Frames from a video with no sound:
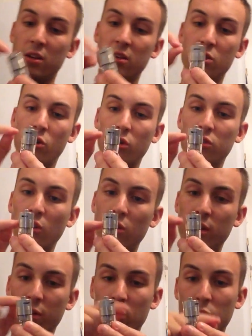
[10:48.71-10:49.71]
You've got 2
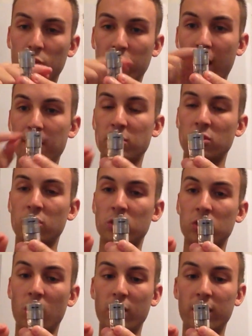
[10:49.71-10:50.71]
little gaps on the
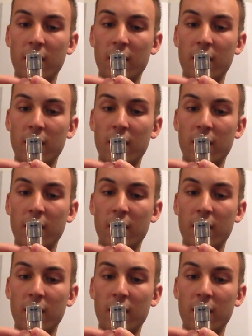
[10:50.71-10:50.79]
side